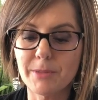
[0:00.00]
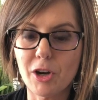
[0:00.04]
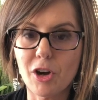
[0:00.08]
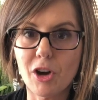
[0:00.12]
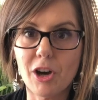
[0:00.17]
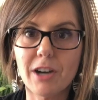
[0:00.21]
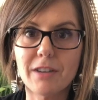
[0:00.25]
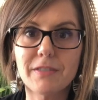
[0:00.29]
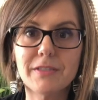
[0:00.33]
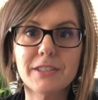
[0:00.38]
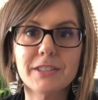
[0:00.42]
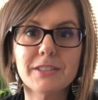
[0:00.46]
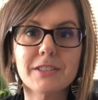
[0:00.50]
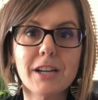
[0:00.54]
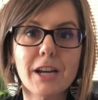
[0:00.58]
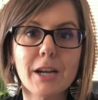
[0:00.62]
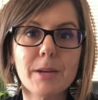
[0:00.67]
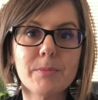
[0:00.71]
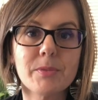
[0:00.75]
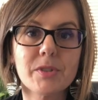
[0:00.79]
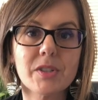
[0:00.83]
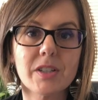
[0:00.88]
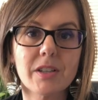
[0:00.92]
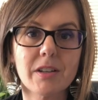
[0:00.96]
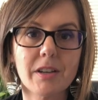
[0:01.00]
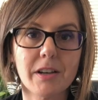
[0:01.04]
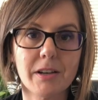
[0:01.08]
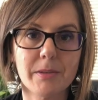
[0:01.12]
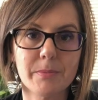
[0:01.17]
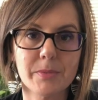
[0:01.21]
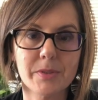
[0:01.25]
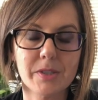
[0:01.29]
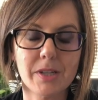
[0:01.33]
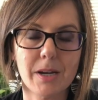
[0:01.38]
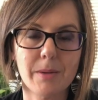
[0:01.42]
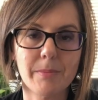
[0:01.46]
Oftentimes it
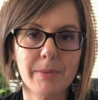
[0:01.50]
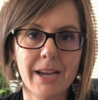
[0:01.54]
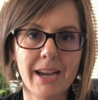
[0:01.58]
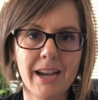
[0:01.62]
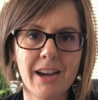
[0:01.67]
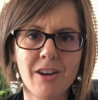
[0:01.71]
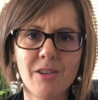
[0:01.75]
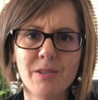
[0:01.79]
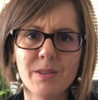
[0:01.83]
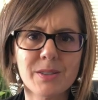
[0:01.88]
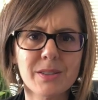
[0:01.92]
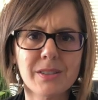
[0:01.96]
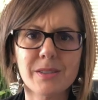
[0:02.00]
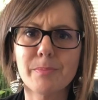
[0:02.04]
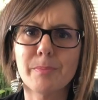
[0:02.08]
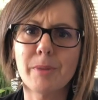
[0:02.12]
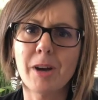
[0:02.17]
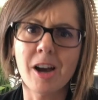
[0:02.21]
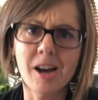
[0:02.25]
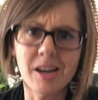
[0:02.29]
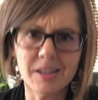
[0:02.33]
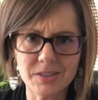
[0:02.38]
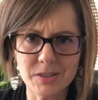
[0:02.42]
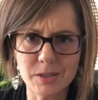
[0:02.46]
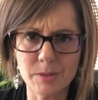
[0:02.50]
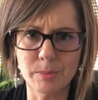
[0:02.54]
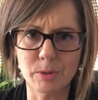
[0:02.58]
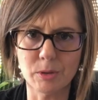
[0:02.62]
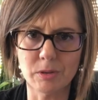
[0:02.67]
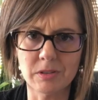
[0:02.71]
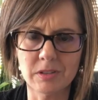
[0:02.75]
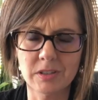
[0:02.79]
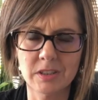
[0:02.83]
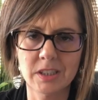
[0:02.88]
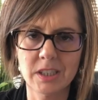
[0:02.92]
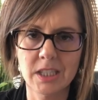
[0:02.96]
comes up, how is it
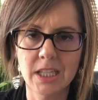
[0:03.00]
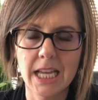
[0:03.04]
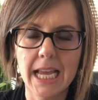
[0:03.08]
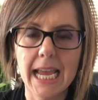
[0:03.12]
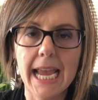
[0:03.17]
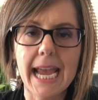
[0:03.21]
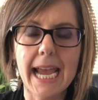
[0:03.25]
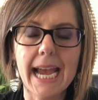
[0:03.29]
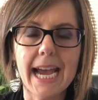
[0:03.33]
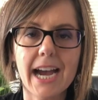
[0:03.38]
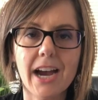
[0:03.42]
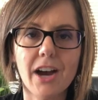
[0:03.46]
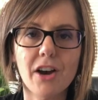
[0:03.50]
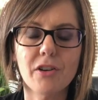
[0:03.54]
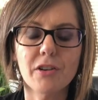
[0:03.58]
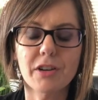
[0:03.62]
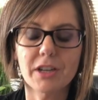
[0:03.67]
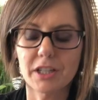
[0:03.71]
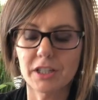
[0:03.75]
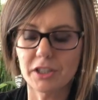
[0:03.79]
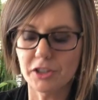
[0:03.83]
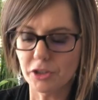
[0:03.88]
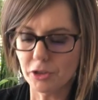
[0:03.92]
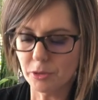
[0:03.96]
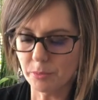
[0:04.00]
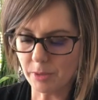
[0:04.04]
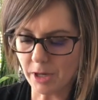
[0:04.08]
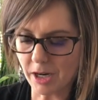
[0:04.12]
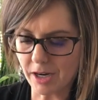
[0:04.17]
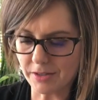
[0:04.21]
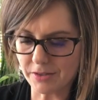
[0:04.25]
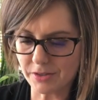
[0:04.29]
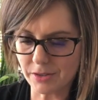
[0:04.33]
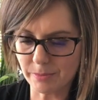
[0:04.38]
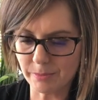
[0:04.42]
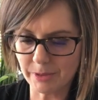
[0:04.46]
possible? How can you
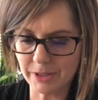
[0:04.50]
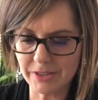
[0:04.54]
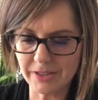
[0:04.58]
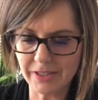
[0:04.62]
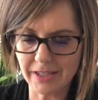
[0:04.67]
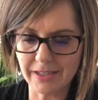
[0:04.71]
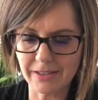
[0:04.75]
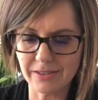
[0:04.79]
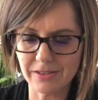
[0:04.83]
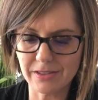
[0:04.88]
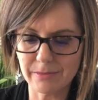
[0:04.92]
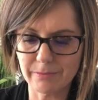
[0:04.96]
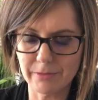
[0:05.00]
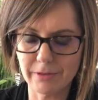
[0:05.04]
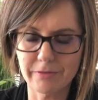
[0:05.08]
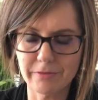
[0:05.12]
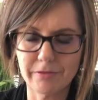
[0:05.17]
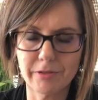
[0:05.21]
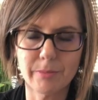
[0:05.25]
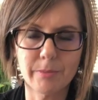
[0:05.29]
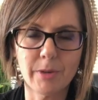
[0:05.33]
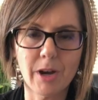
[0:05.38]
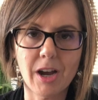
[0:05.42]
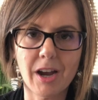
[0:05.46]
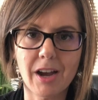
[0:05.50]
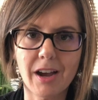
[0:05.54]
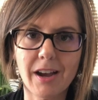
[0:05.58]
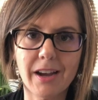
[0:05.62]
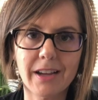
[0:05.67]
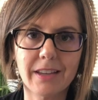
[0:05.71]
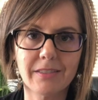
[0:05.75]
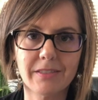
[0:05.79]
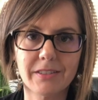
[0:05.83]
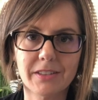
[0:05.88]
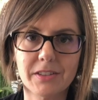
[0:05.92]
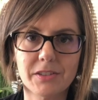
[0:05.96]
possibly take someone from a
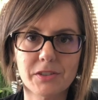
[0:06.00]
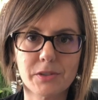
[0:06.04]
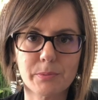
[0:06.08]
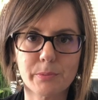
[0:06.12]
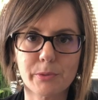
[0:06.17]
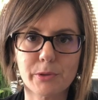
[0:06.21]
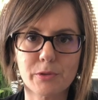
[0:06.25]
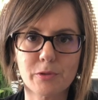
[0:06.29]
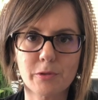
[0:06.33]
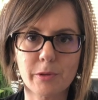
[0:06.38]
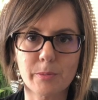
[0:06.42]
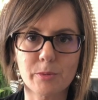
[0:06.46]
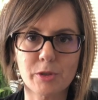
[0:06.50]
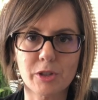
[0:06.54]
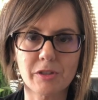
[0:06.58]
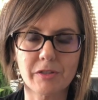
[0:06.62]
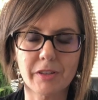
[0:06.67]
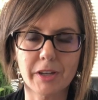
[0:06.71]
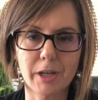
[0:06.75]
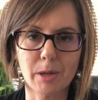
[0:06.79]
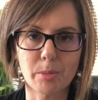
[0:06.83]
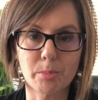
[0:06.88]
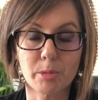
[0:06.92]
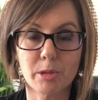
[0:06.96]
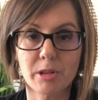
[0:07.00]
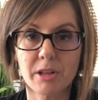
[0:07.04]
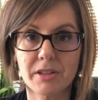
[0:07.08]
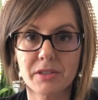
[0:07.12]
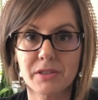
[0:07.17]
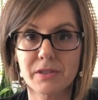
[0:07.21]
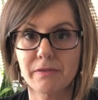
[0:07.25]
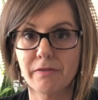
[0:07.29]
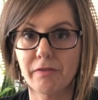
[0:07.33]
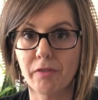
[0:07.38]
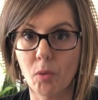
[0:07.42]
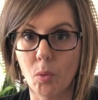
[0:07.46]
high lens prescription like a
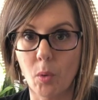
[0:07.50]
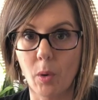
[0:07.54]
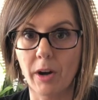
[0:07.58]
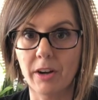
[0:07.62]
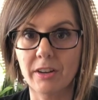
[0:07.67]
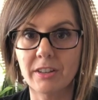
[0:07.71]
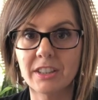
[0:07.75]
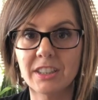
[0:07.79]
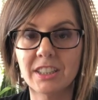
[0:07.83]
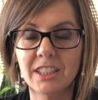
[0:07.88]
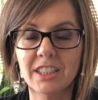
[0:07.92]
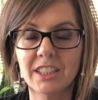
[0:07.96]
+4